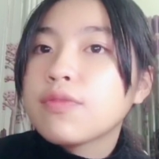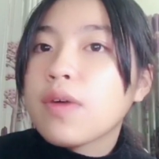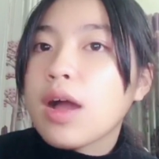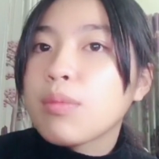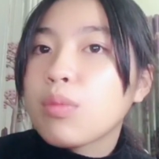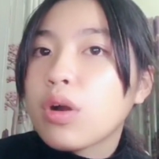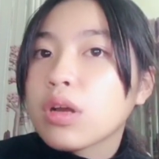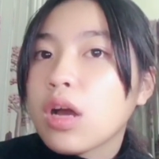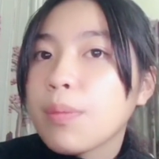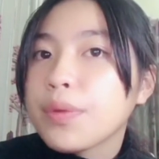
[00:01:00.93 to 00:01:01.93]
find more
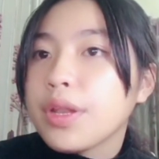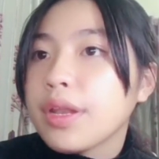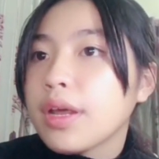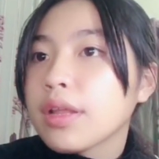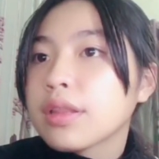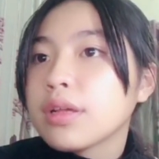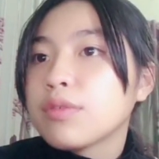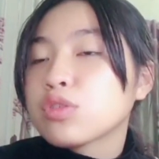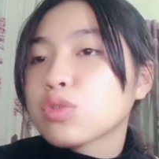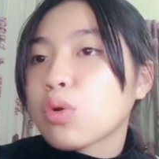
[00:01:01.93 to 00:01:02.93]
coupons at the
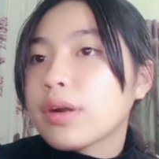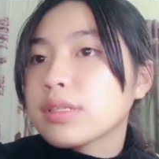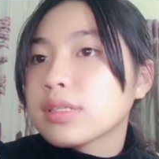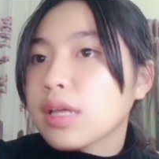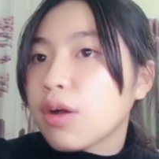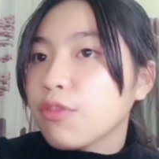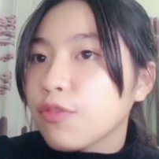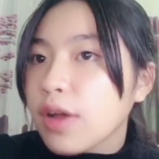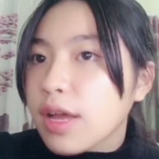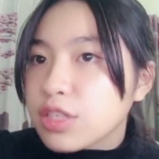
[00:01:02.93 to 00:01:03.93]
store
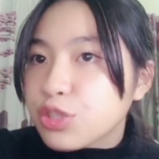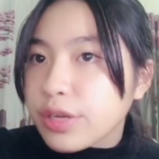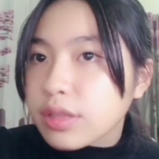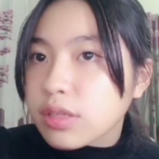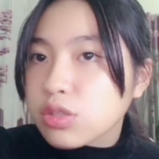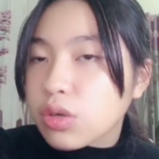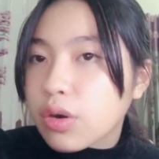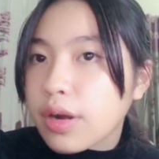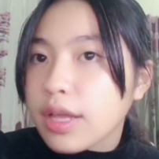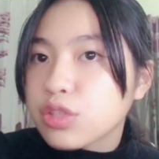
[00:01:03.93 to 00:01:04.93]
itself. Check the
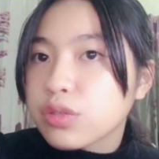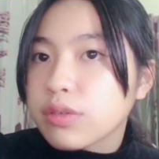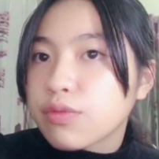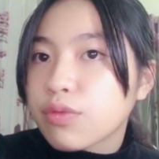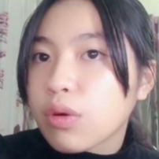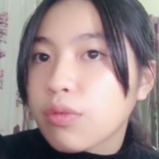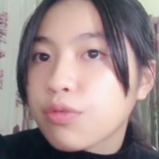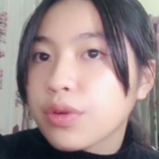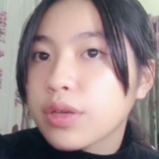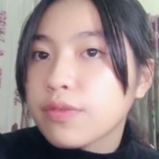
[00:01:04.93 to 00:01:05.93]
store entrance for
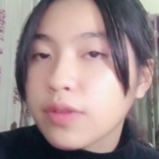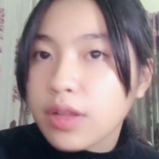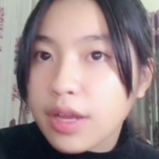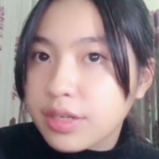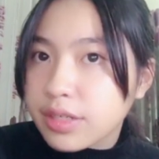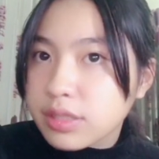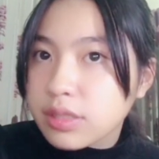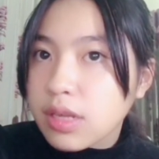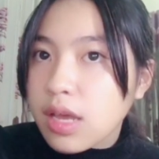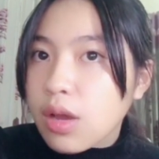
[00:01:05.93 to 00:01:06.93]
free
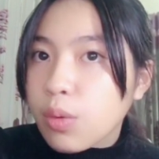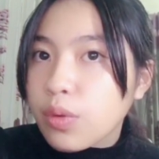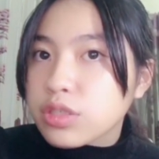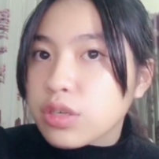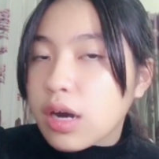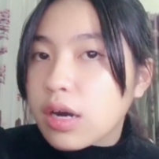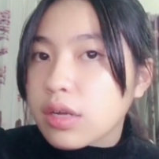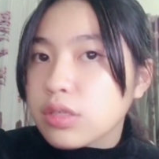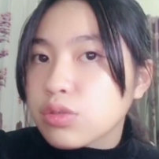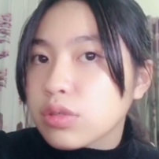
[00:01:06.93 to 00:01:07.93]
flyers, which are
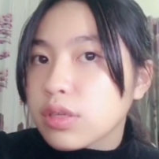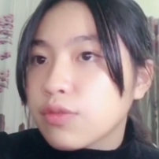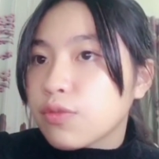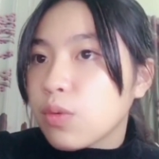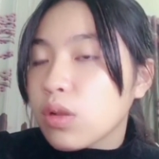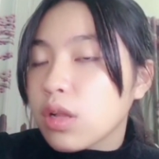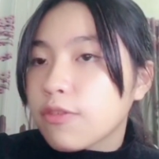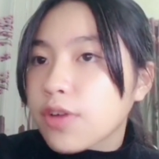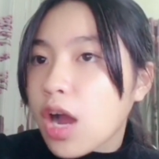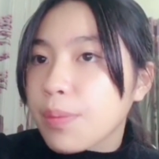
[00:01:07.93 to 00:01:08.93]
usually full
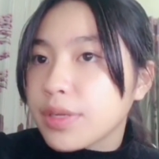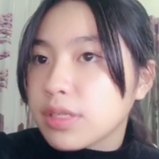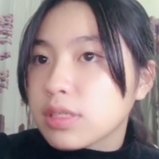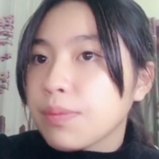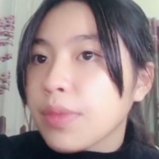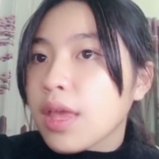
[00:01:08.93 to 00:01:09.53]
of coupons.